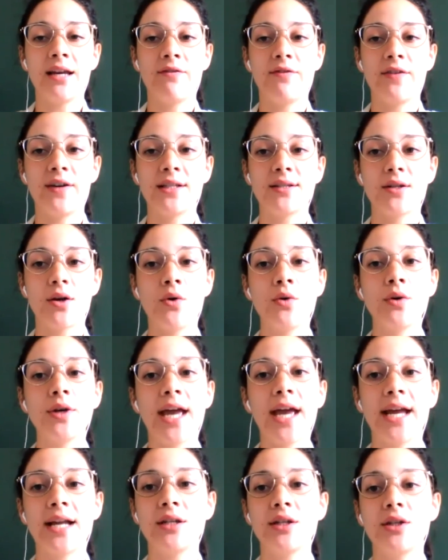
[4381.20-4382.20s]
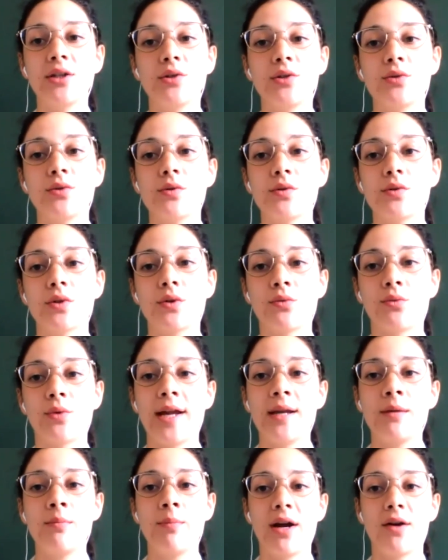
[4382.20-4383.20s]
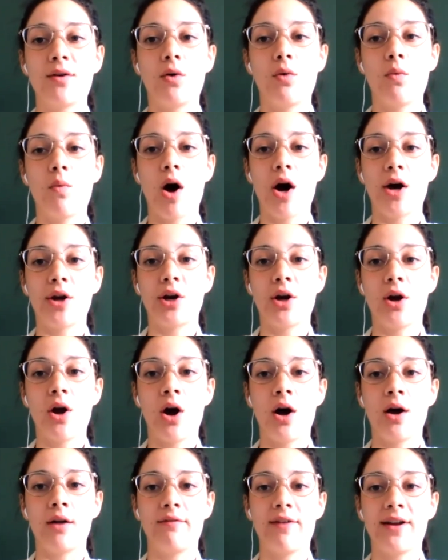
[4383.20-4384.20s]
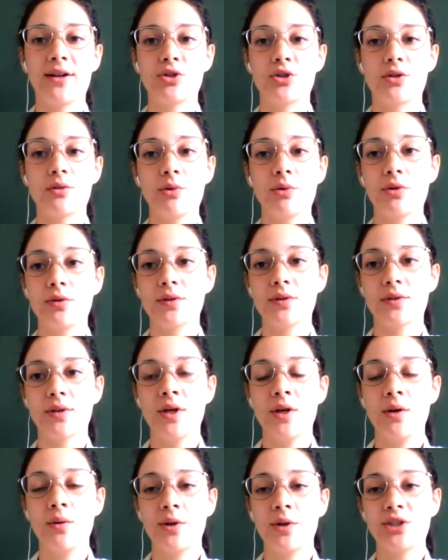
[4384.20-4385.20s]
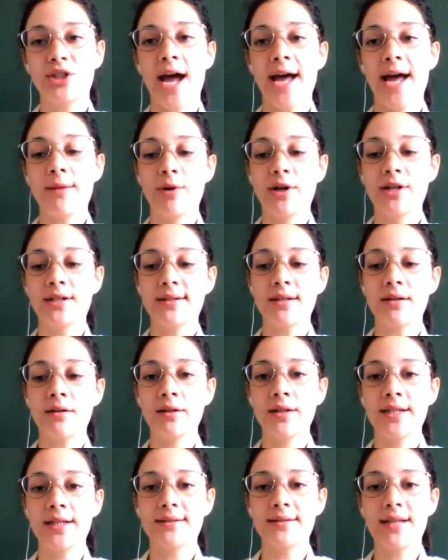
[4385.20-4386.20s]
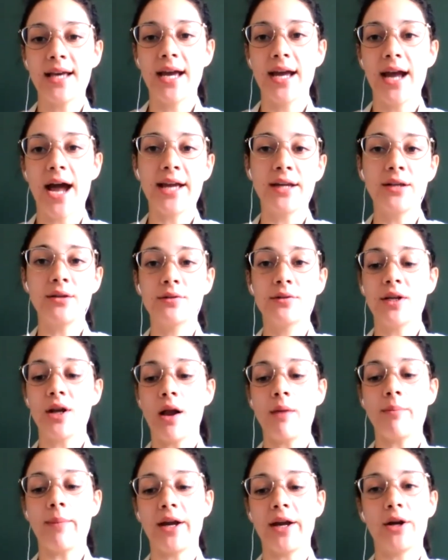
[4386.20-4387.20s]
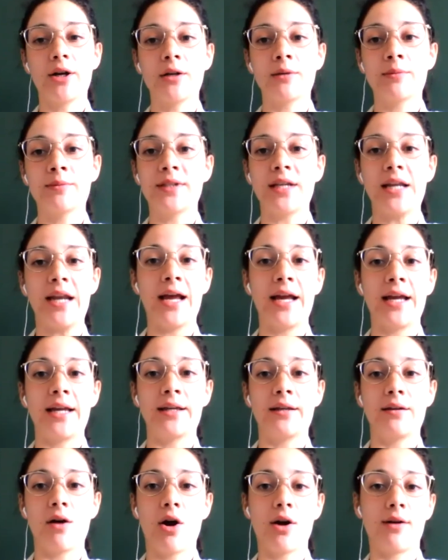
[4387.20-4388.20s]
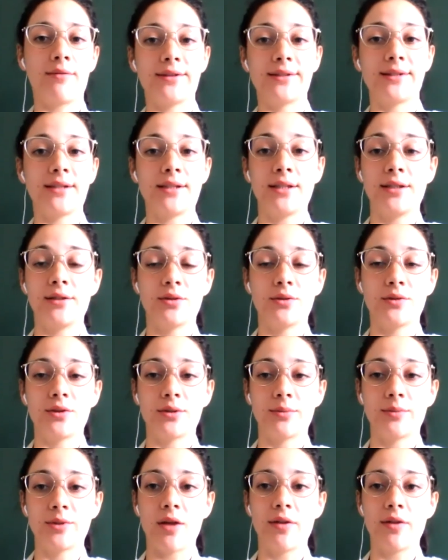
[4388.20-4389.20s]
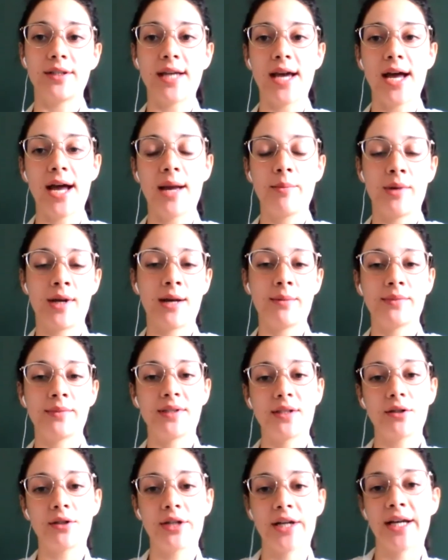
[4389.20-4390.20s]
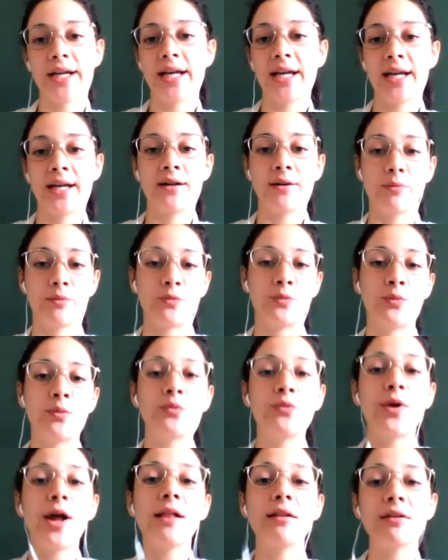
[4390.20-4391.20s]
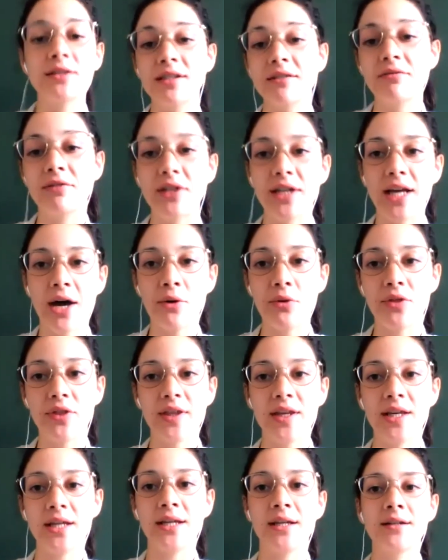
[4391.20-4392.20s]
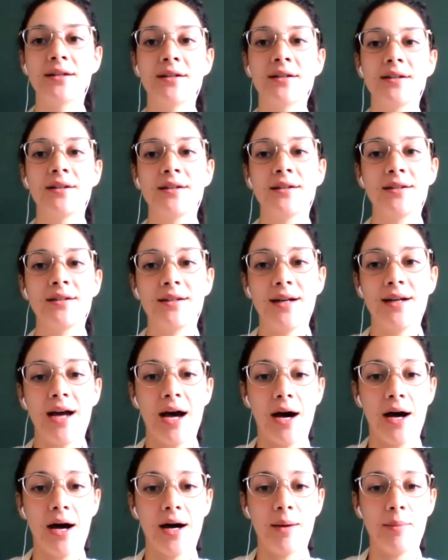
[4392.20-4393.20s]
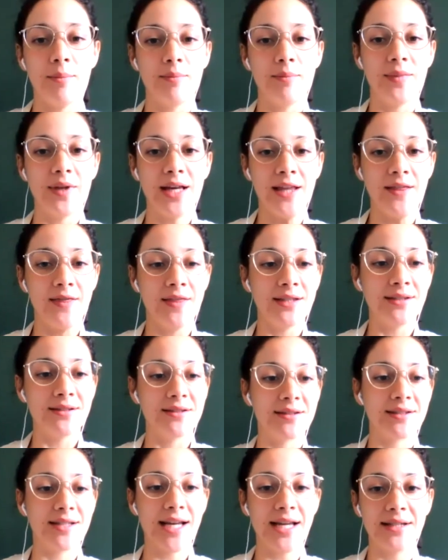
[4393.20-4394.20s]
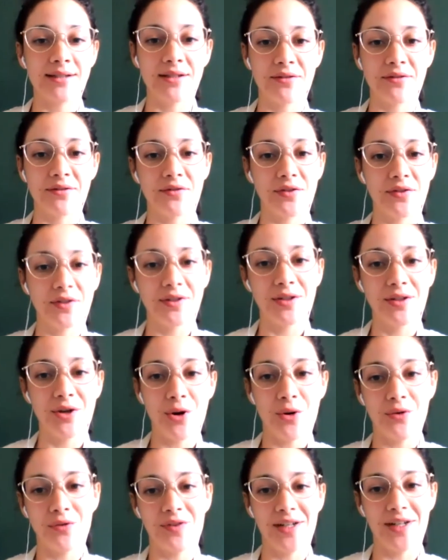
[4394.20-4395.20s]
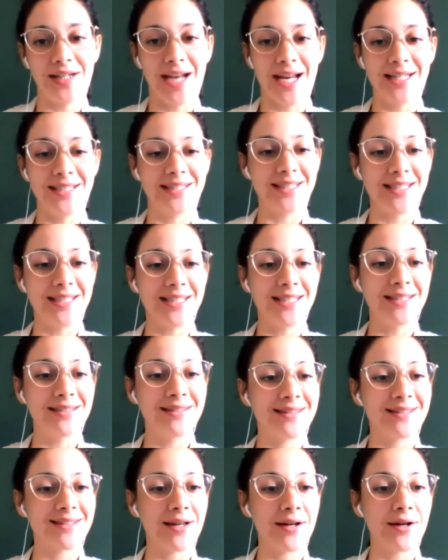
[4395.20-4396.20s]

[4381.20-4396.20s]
if it's okay to use rain barrel water on vegetables, which I personally say I use it on my herbs and I harvest and eat those herbs all the time, and I'm still kicking relatively healthy um, in these days of COVID 19. So.